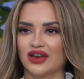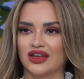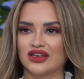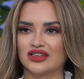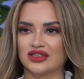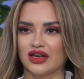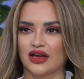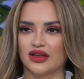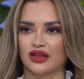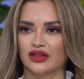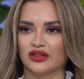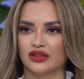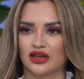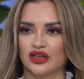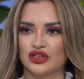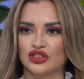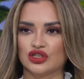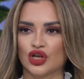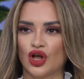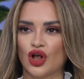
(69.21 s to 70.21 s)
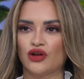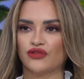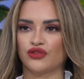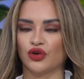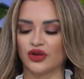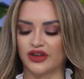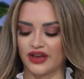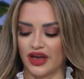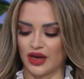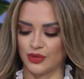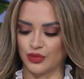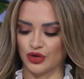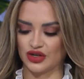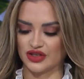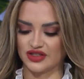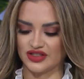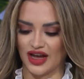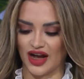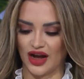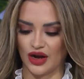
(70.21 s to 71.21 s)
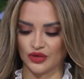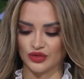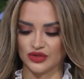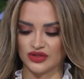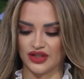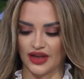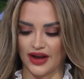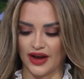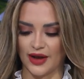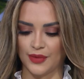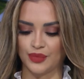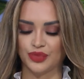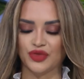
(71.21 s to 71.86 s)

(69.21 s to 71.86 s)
exciting things for gamers out there.